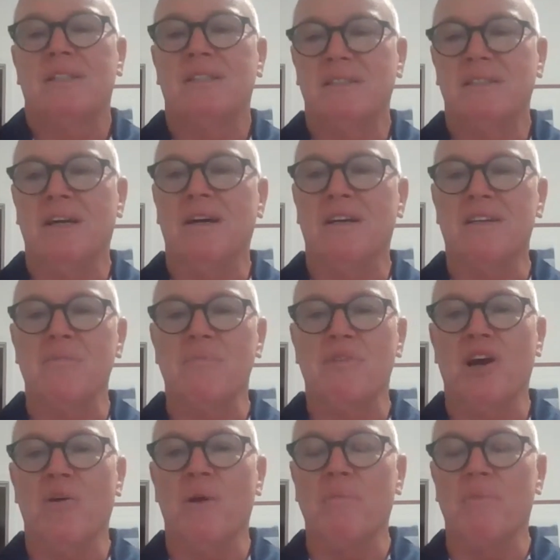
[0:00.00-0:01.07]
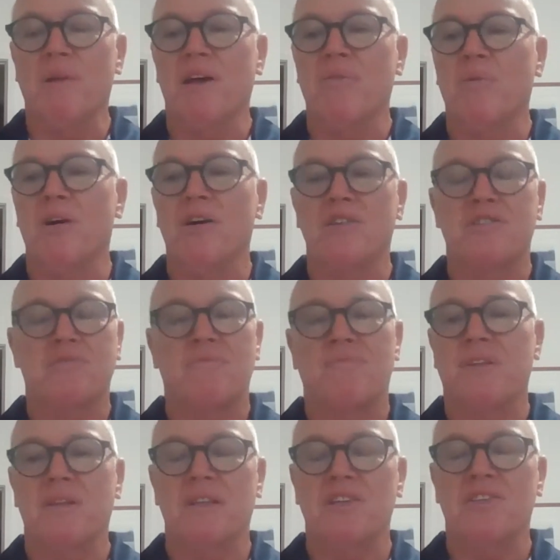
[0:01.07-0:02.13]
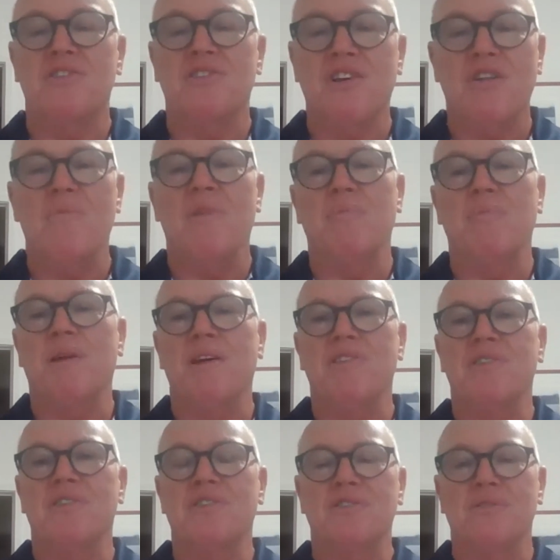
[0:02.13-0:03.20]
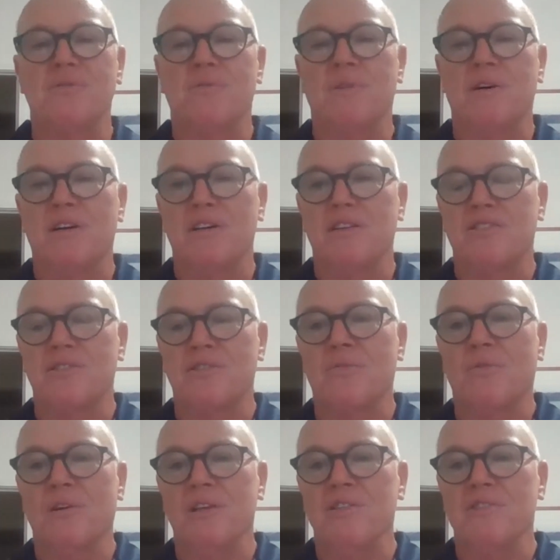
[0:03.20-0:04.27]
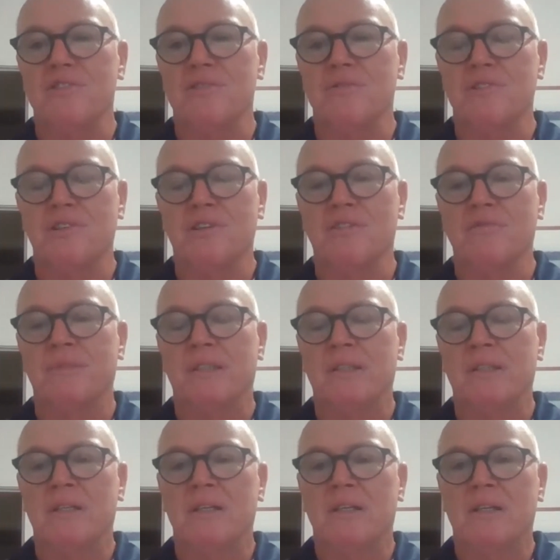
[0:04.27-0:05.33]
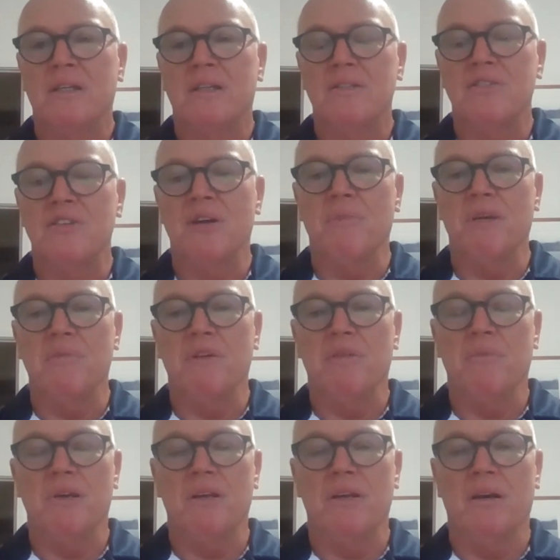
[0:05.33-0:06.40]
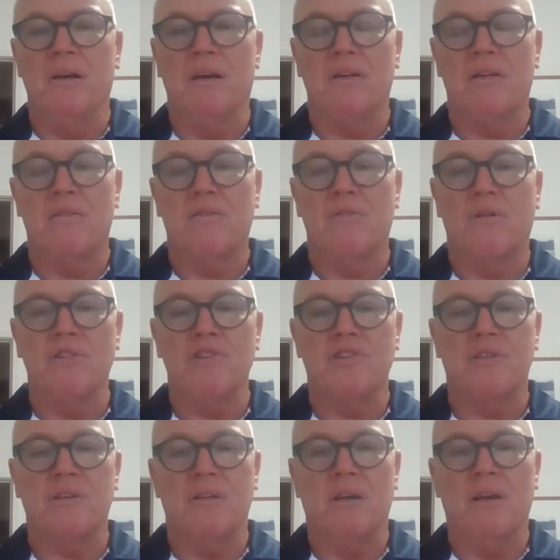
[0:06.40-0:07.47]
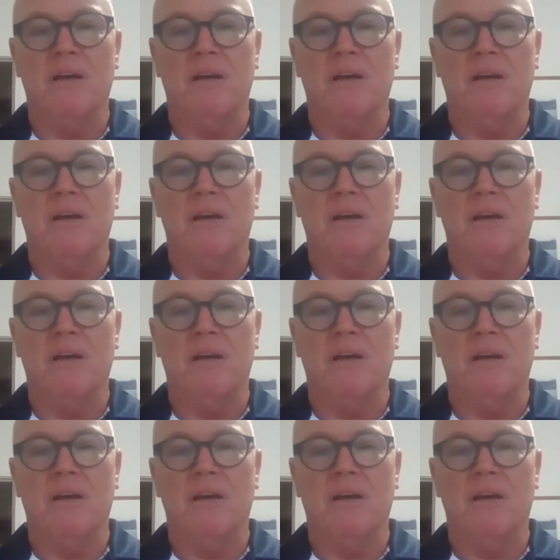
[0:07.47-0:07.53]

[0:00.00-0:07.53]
yeah, keep going. But otherwise, there's so many places to call into. So generally, when we cross